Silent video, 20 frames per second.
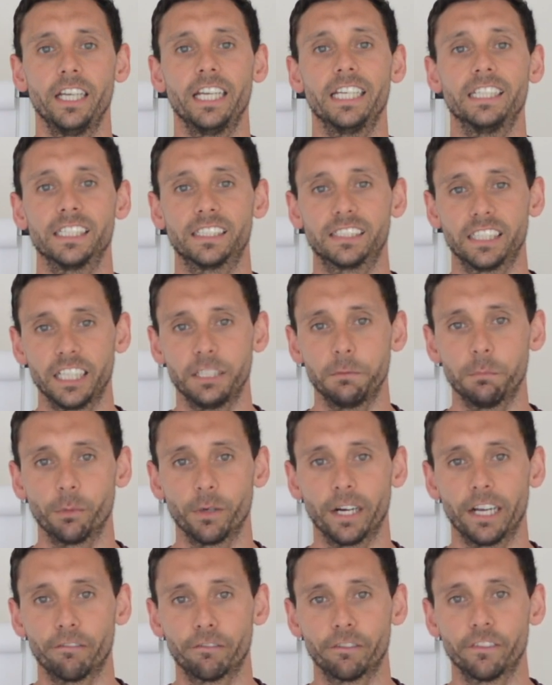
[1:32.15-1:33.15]
In the same
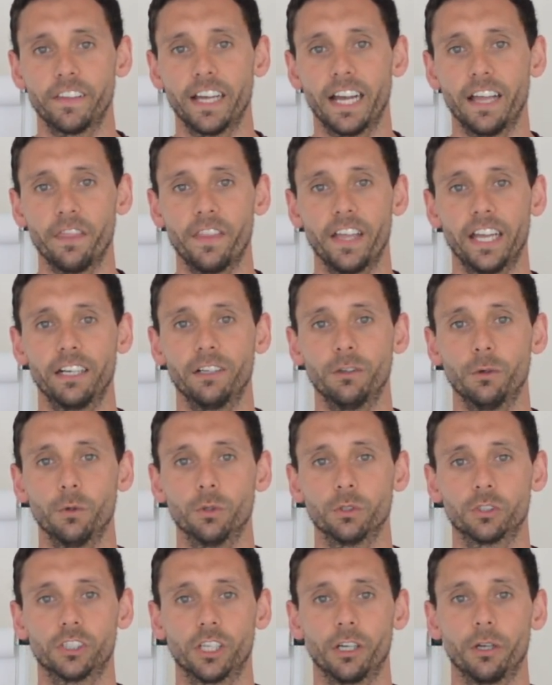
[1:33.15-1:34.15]
breath, that then
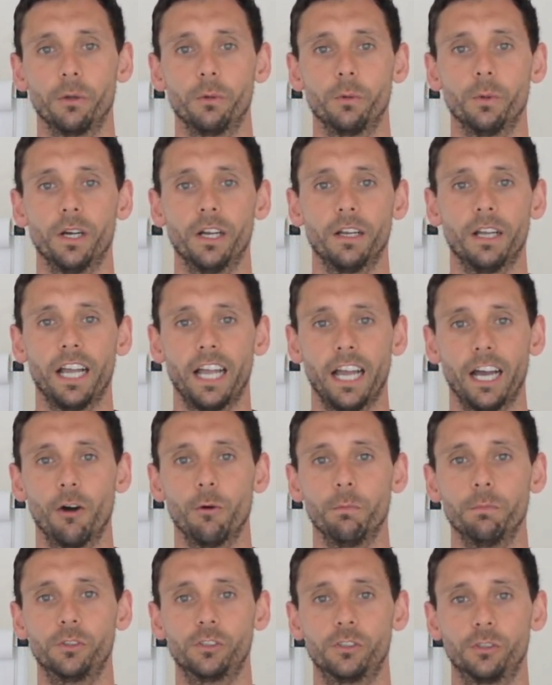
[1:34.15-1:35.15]
also
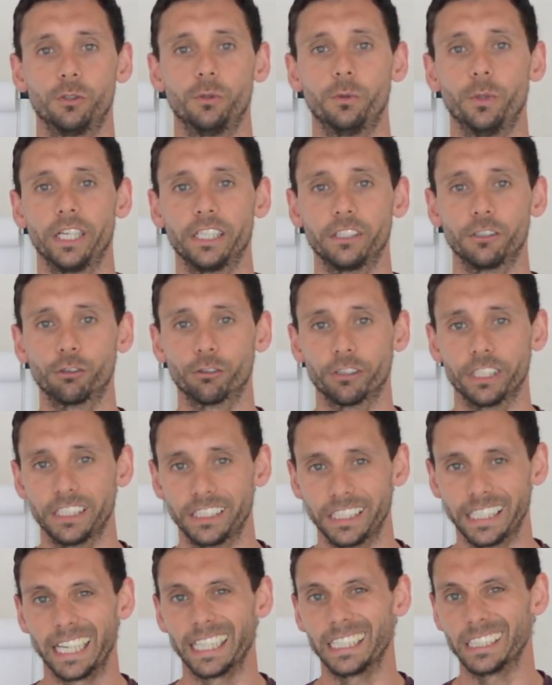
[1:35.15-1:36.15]
helps to increase
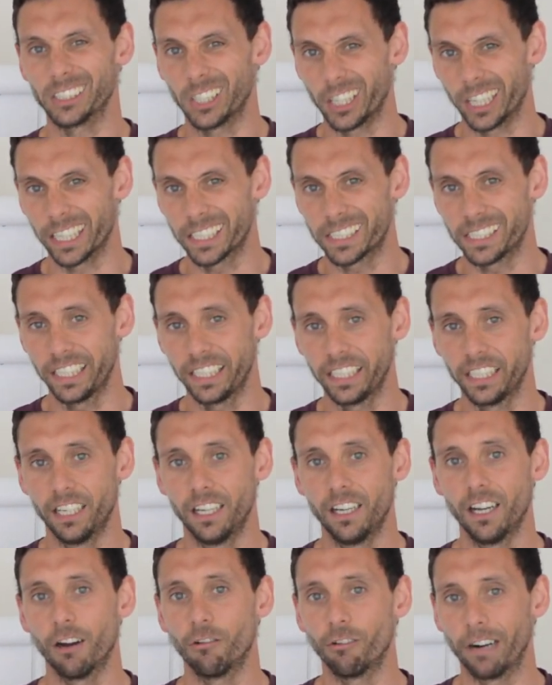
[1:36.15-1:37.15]
the anxiety
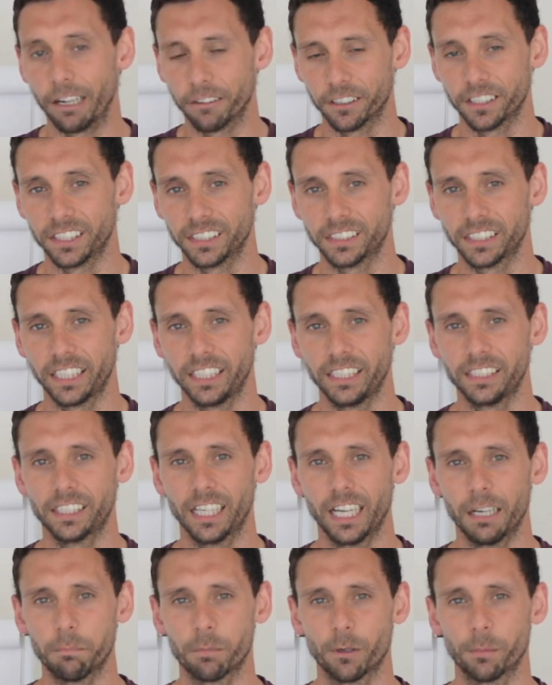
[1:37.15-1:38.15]
around the
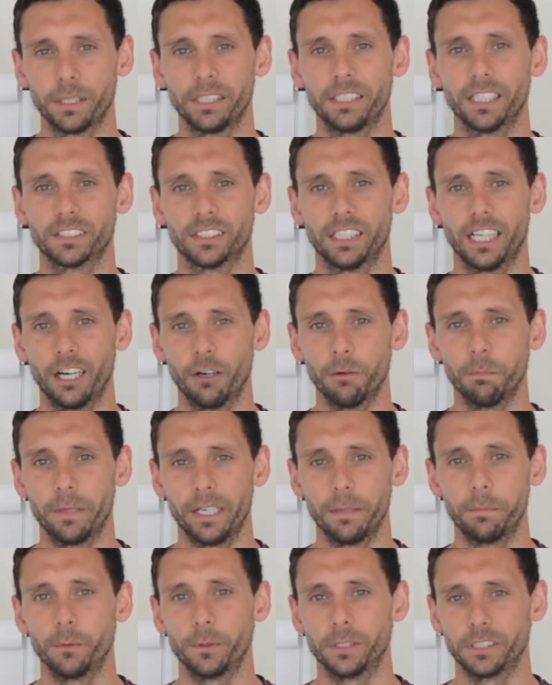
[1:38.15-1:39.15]
disease, and probably doesn't help
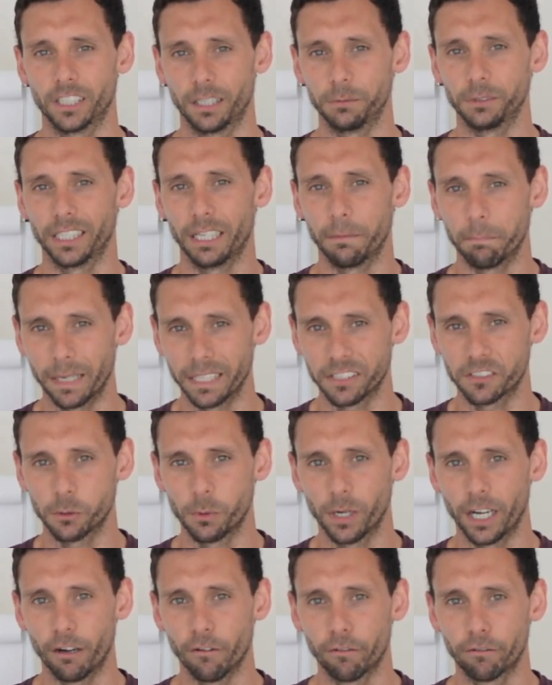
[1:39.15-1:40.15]
people in terms of their
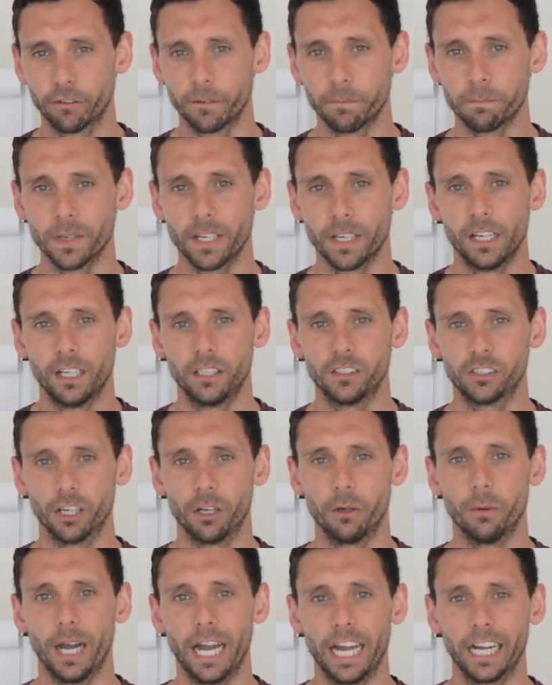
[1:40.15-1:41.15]
mental health.
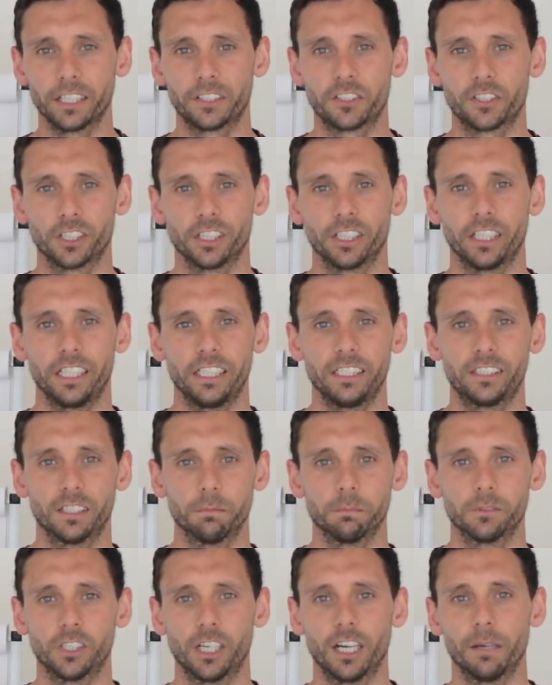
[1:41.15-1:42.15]
So actually,
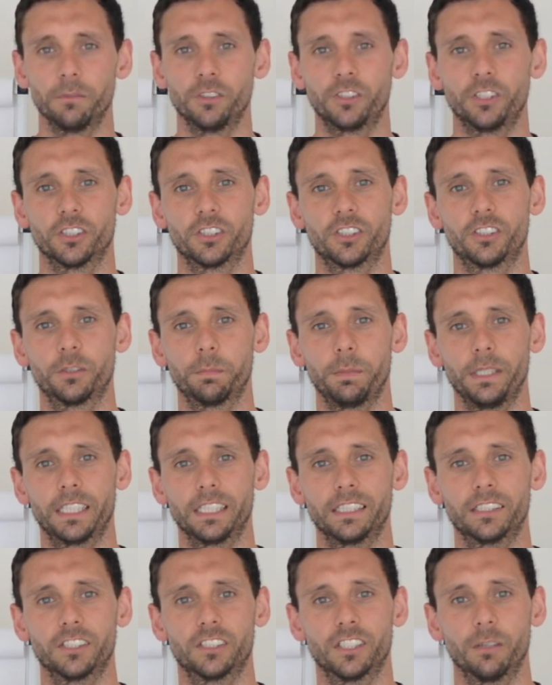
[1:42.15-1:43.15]
sometimes just
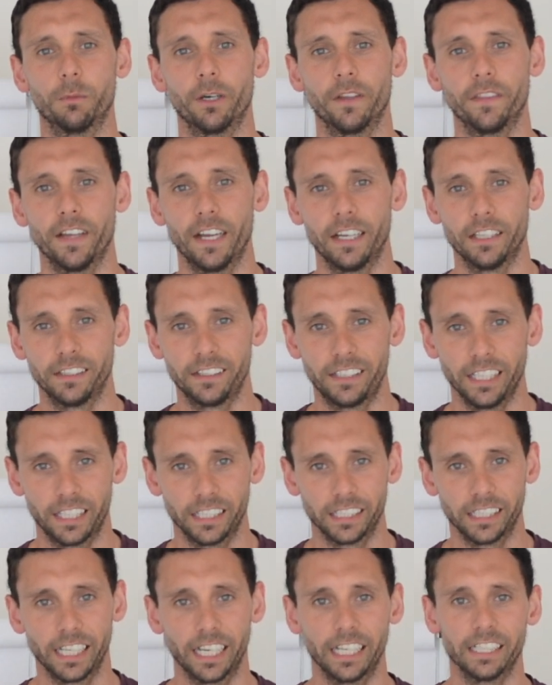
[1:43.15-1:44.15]
speaking to someone that
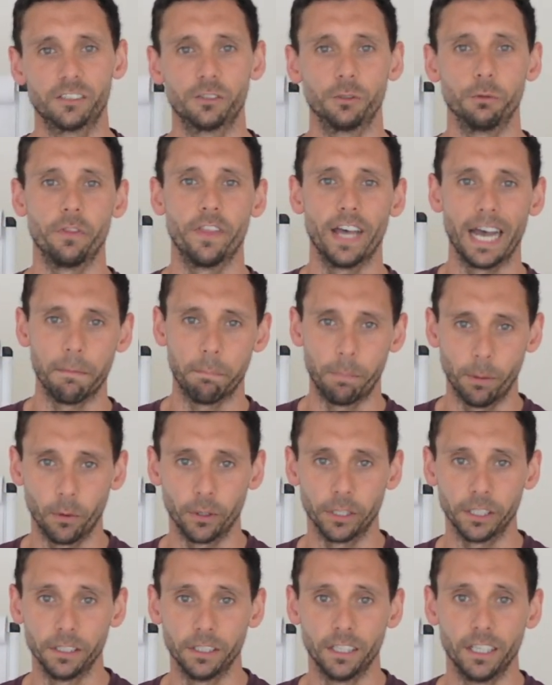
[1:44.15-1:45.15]
didn't get to that
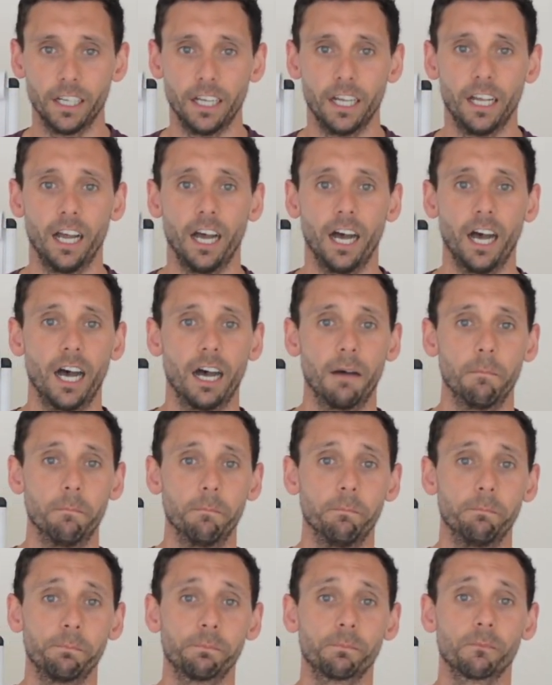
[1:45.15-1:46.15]
point
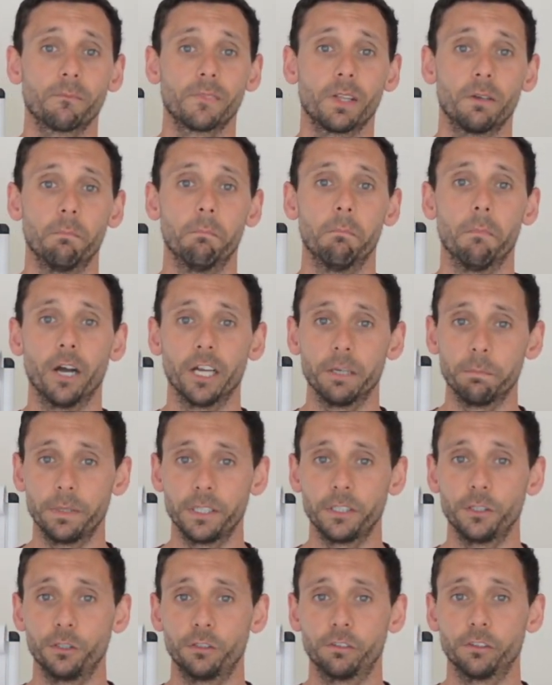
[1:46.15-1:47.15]
might be
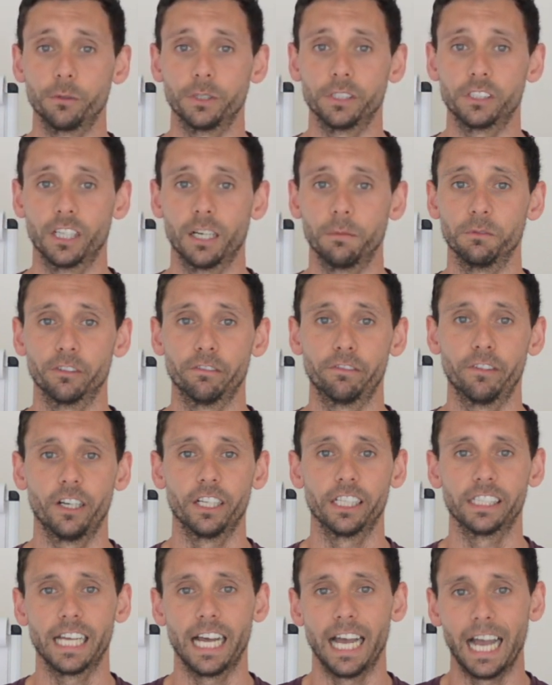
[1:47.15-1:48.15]
useful in terms of
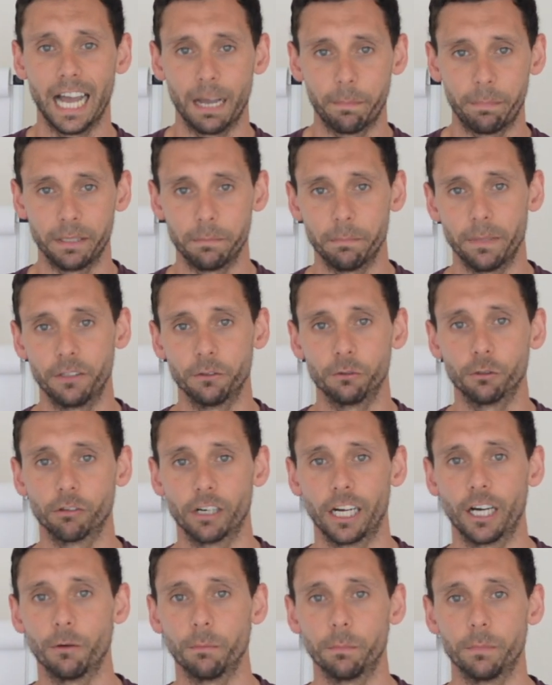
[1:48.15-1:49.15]
finding that happy middle
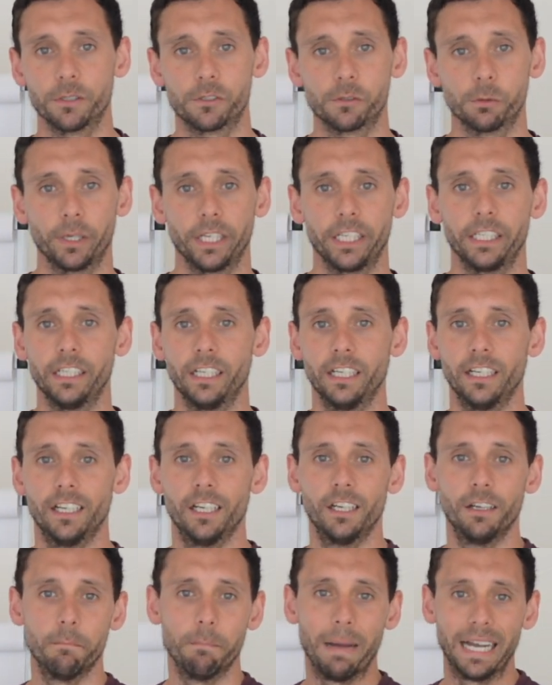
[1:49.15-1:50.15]
ground between
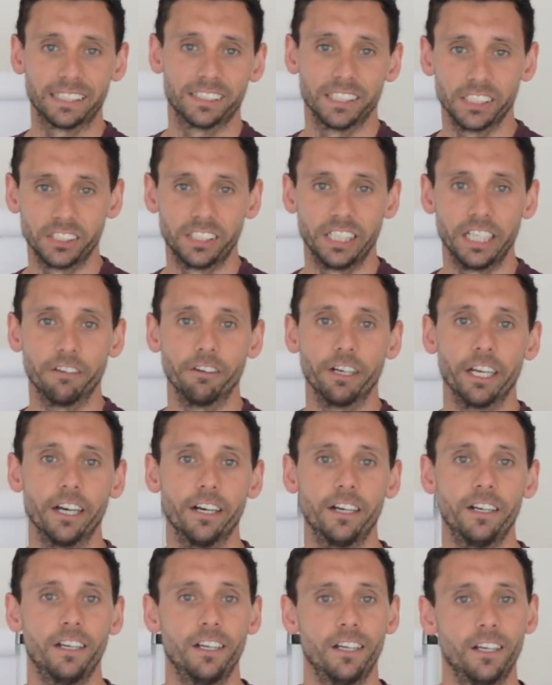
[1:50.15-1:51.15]
mass
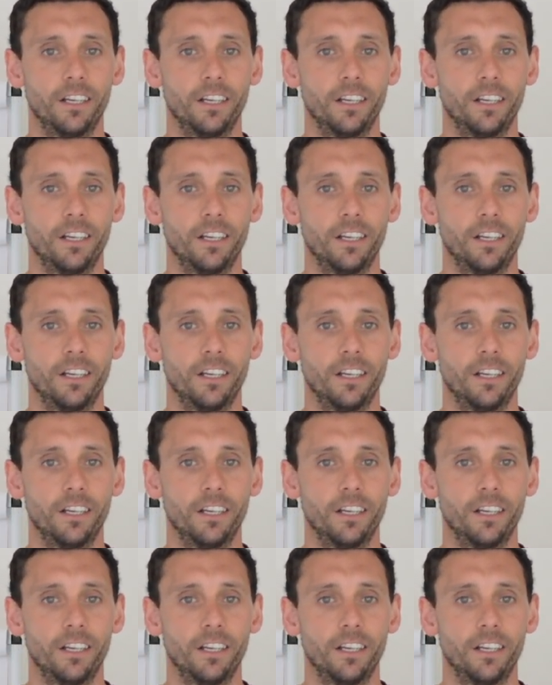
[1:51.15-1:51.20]
hysteria,